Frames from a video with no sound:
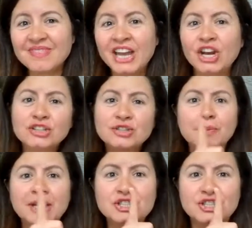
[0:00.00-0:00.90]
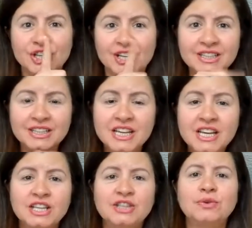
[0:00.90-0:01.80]
And not to mention,
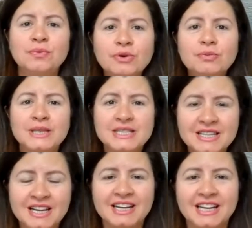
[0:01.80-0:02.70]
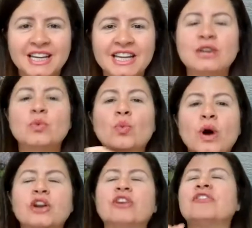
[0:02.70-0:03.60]
you will be studying in
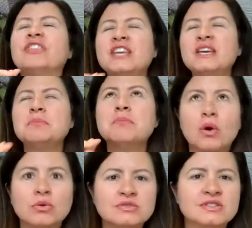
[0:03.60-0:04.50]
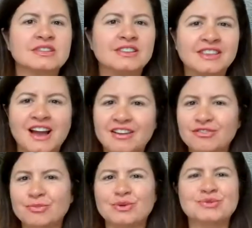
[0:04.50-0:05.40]
one of the most
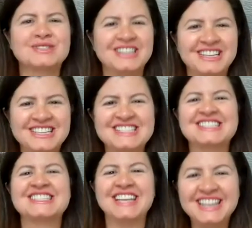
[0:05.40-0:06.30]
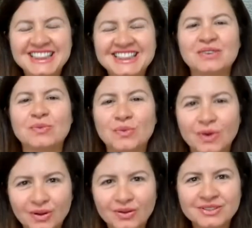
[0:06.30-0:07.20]
livable cities in the
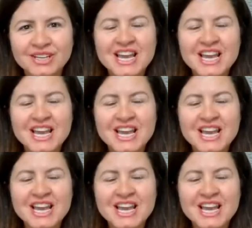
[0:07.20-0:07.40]
world.